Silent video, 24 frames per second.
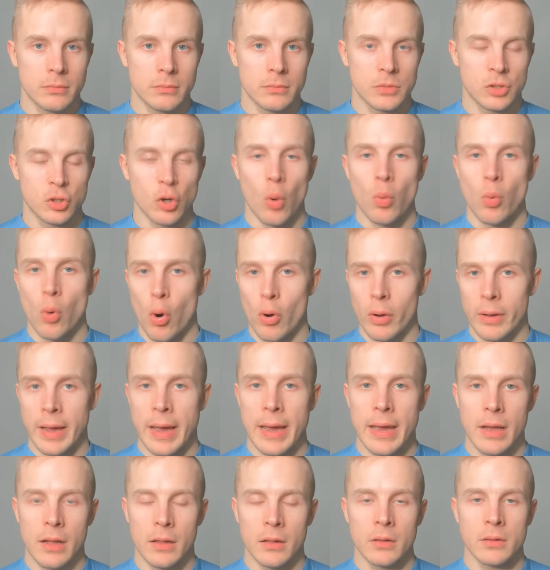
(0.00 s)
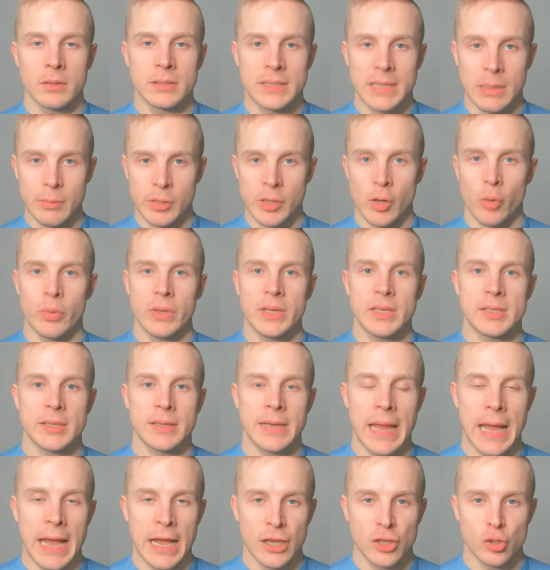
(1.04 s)
So raw kale, similar
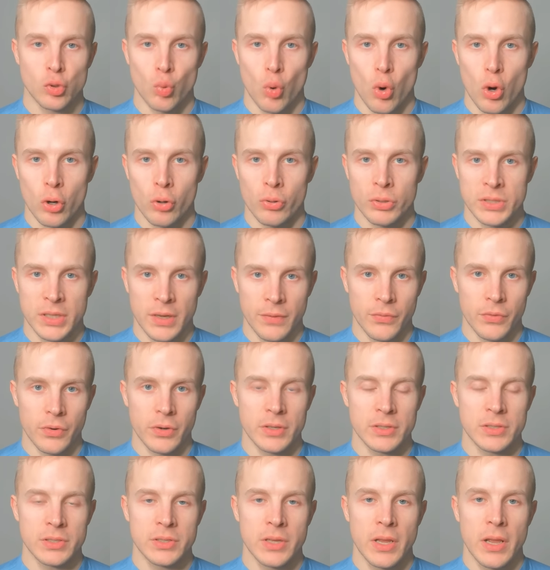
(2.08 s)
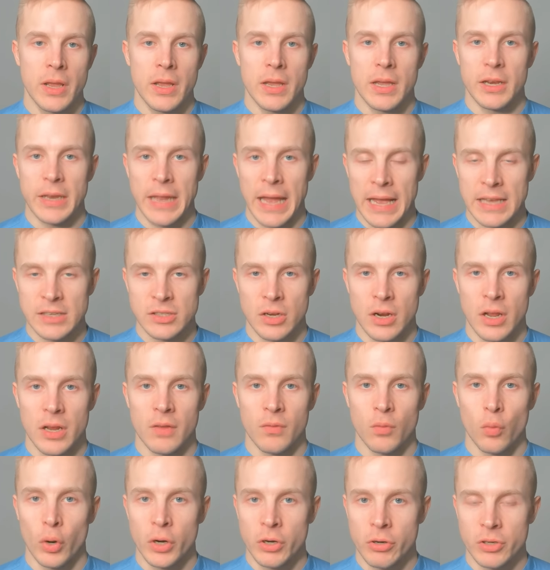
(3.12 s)
reason as raw cruciferous. It has a lot
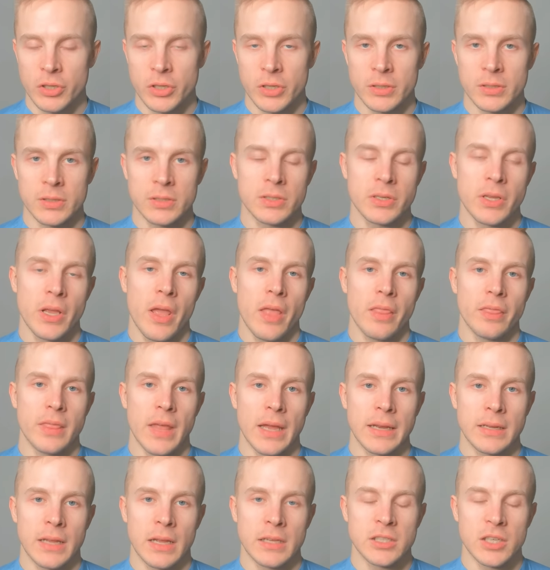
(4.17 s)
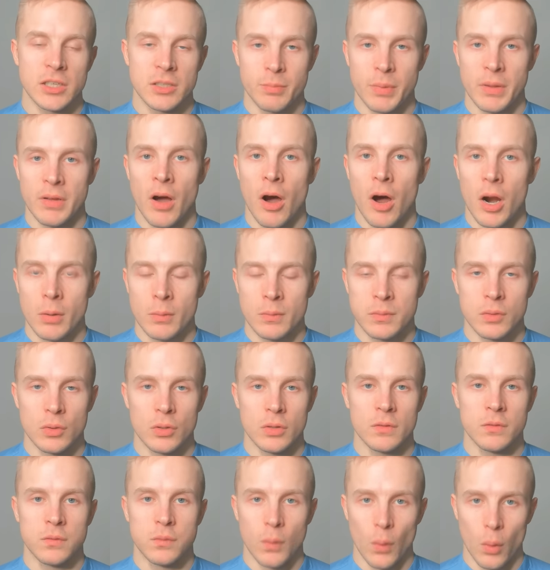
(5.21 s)
of goitrogens that can just be
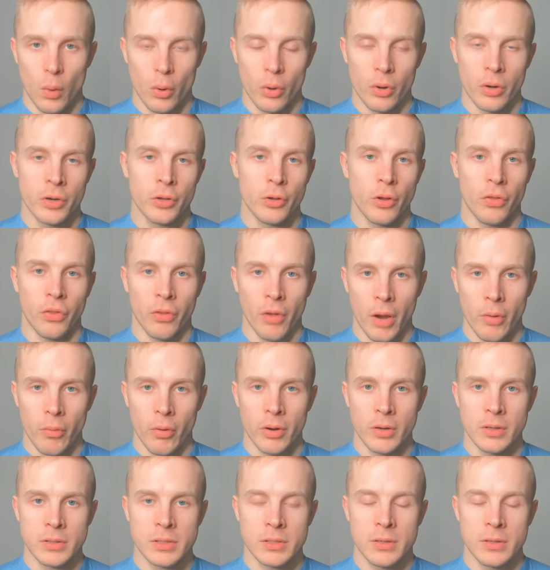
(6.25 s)
harmful for your thyroid.